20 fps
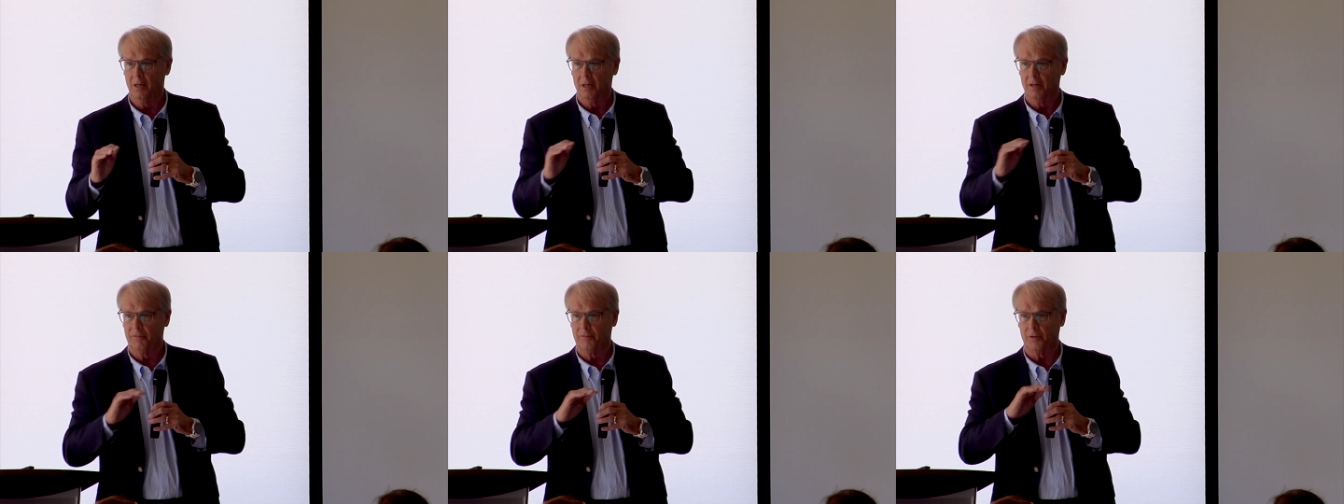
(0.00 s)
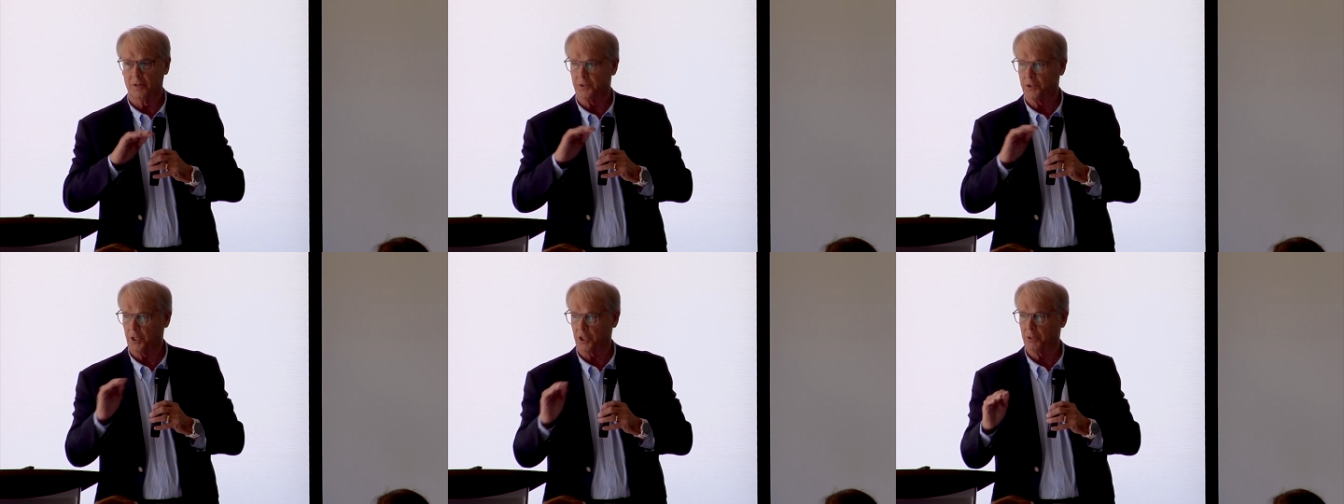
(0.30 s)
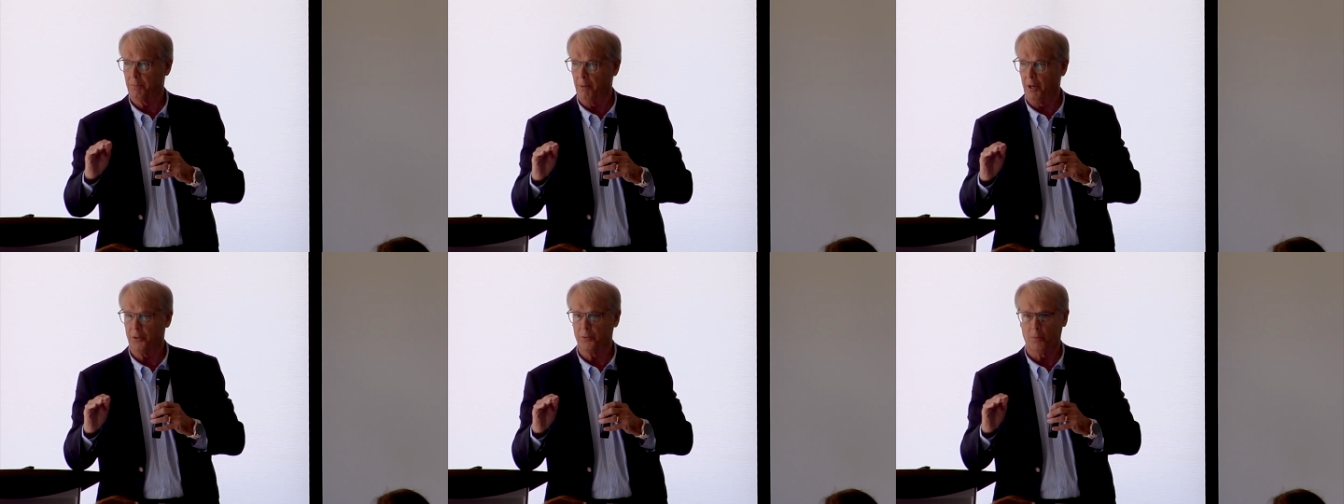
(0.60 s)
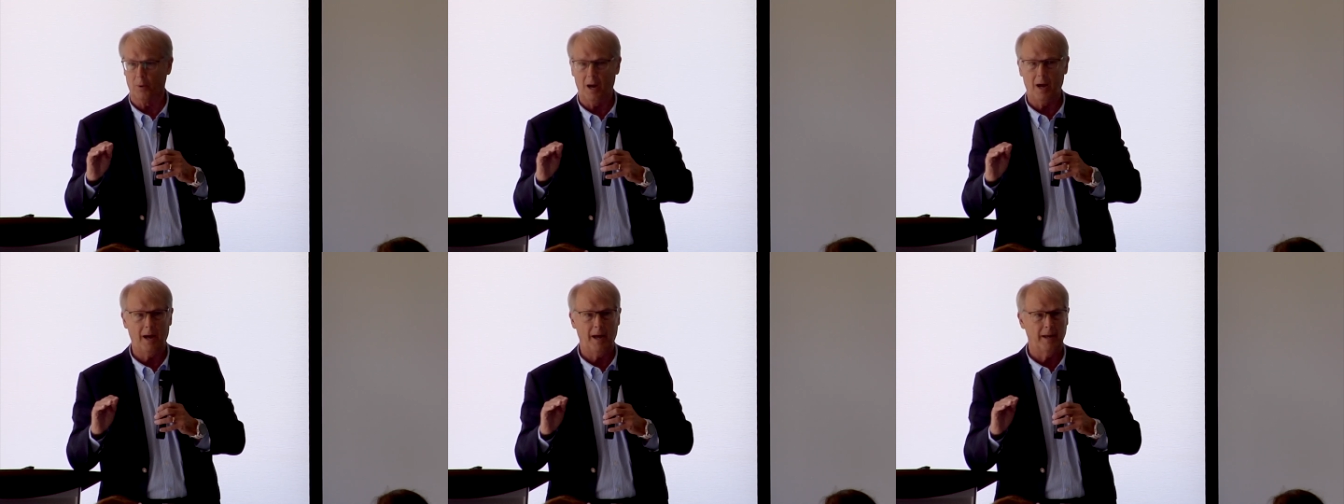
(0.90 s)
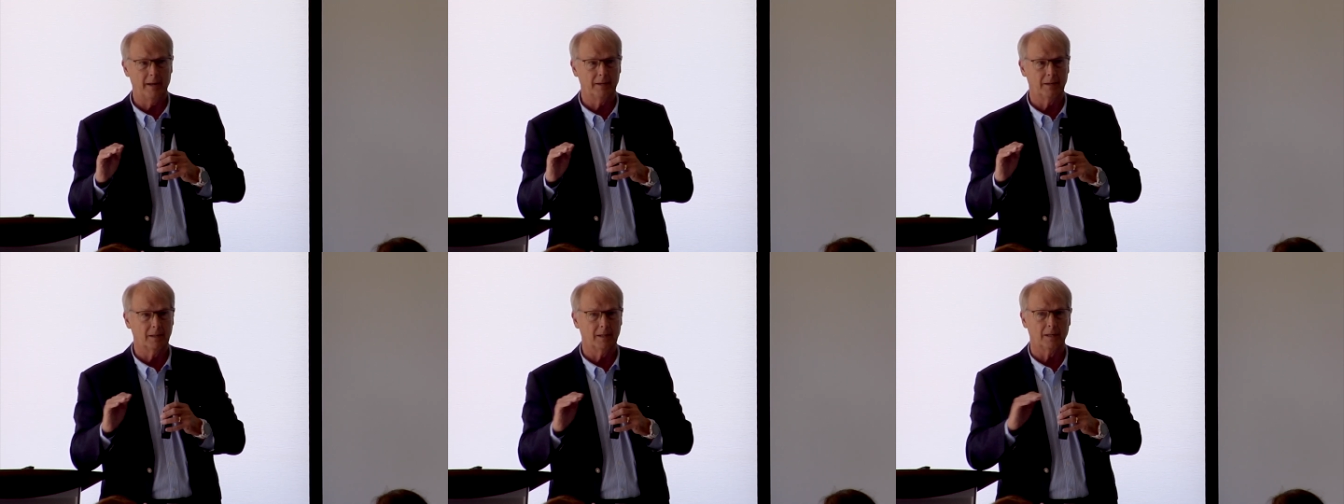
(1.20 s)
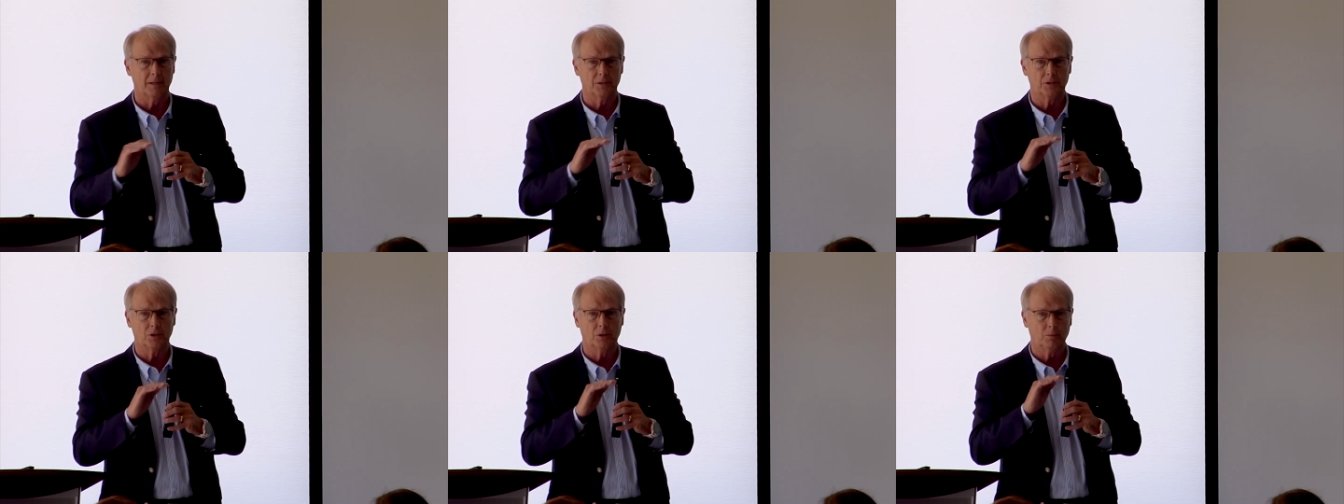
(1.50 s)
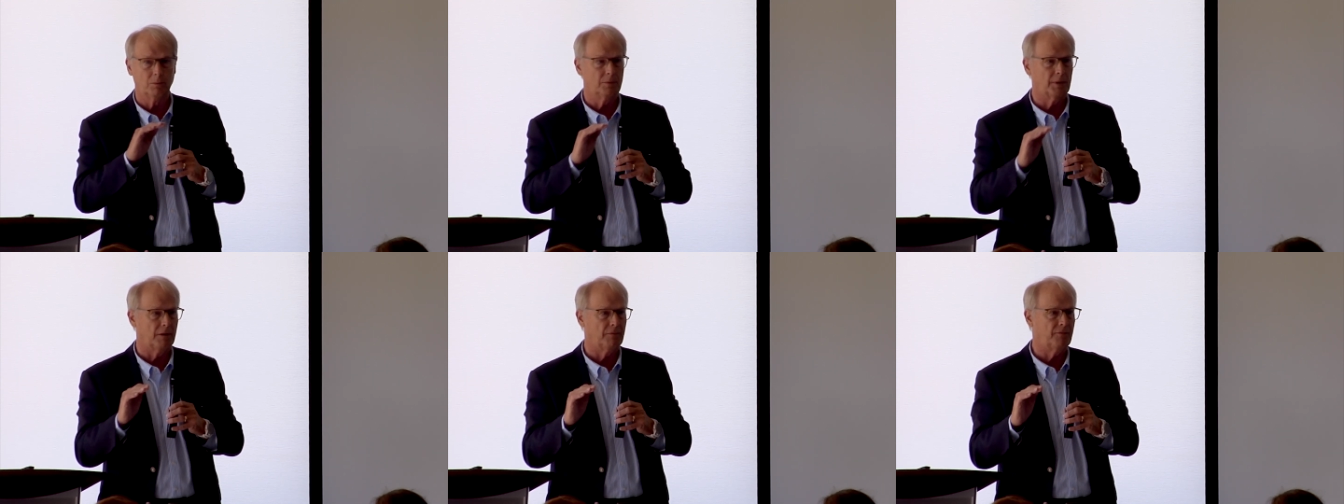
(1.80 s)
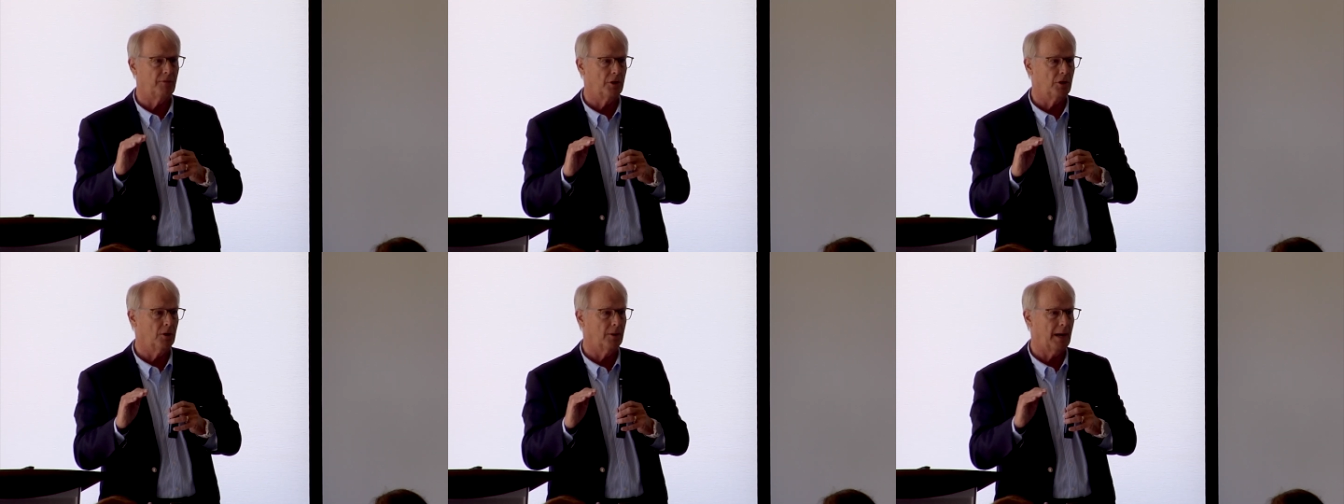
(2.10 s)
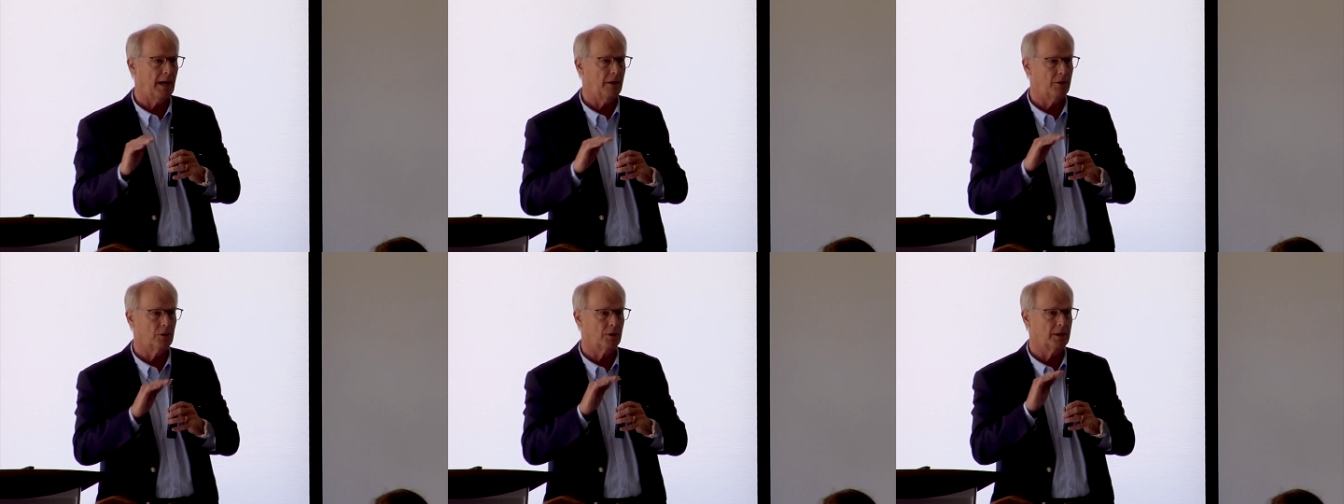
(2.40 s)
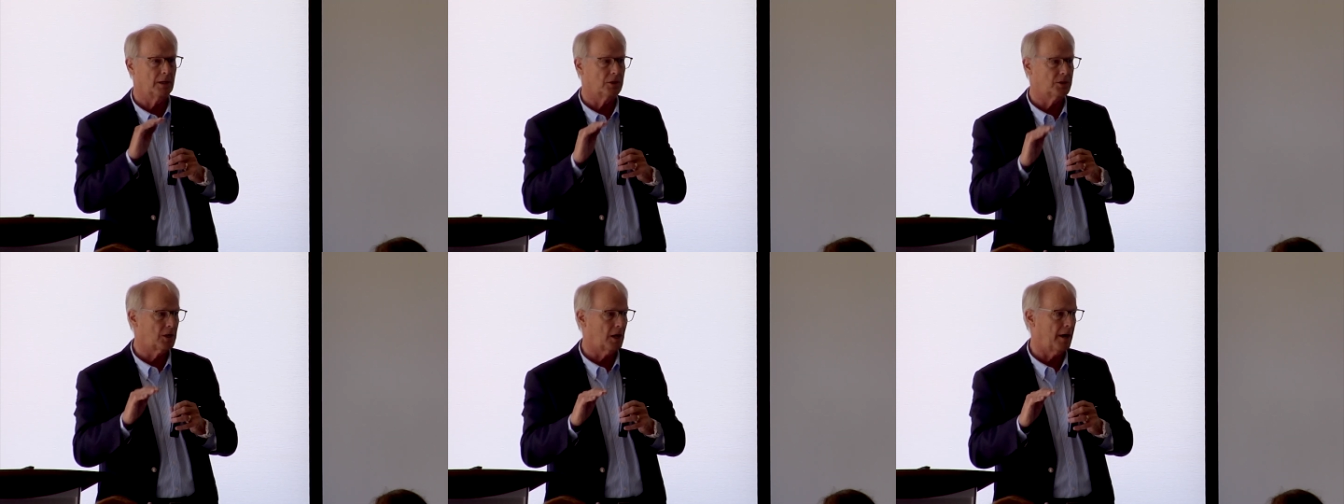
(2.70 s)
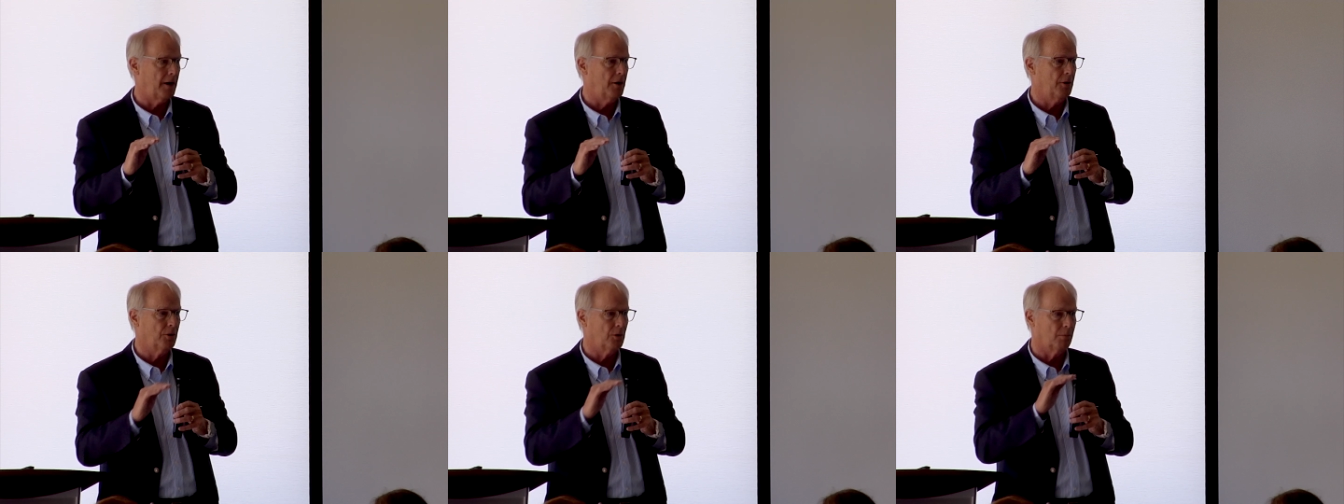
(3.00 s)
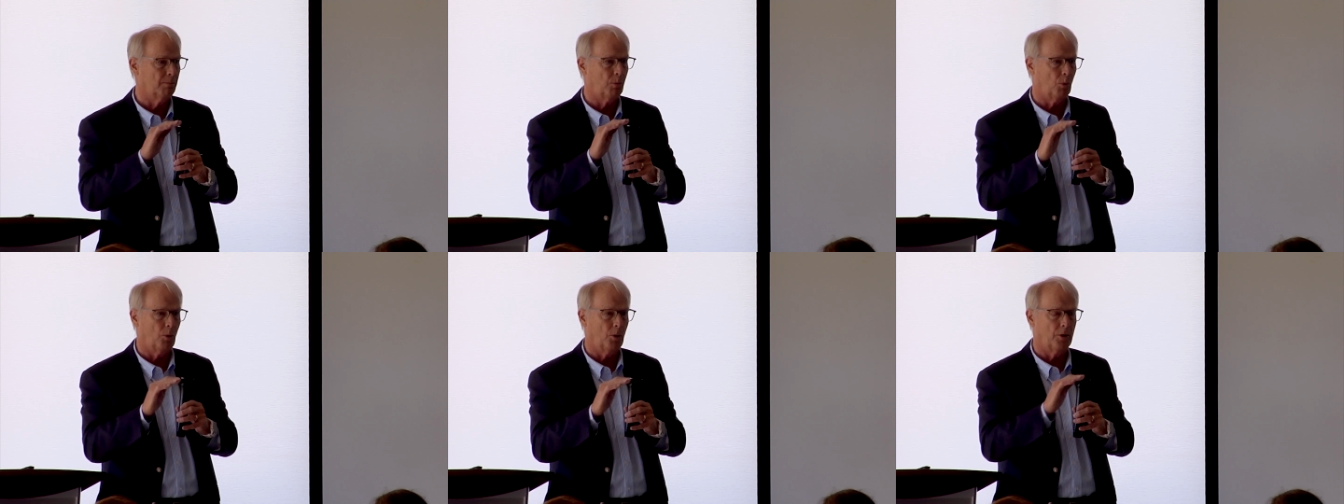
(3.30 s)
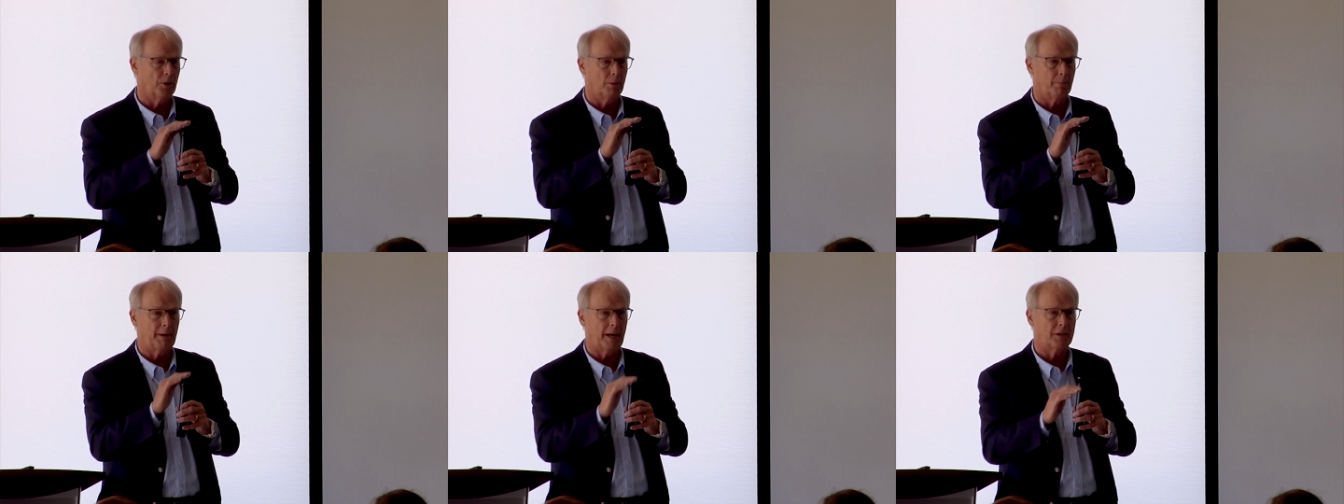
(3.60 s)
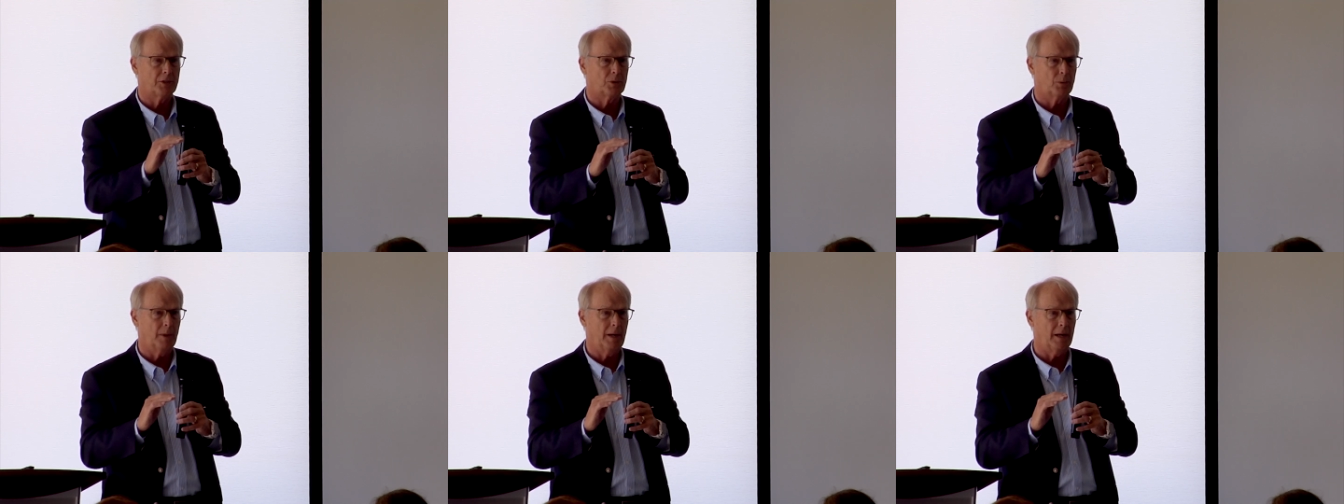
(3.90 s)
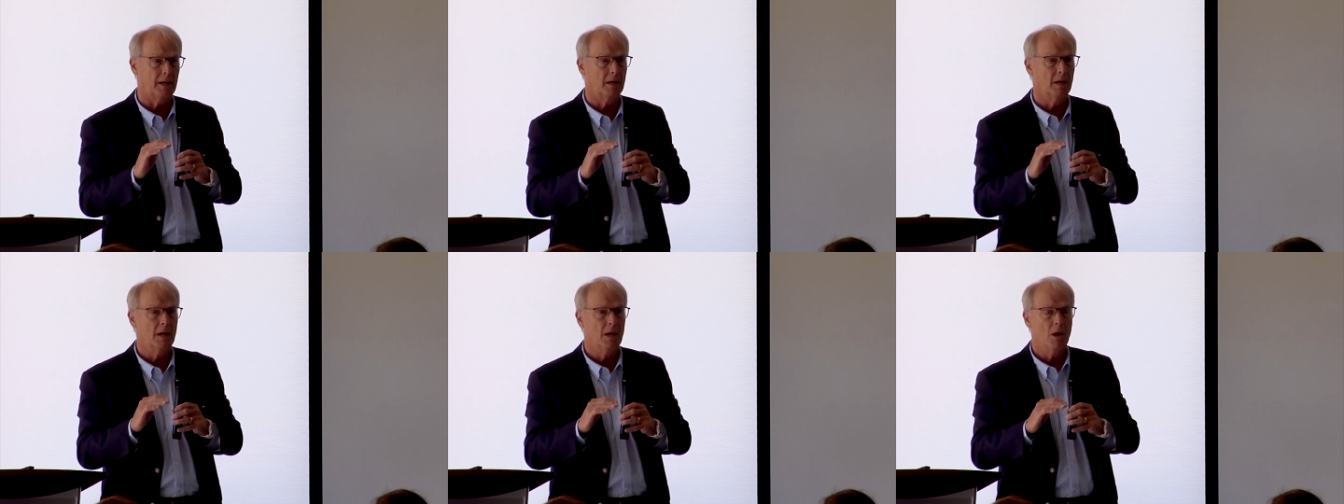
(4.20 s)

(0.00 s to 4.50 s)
for a 6-month ride until they figure out or get tired or bored or pass away.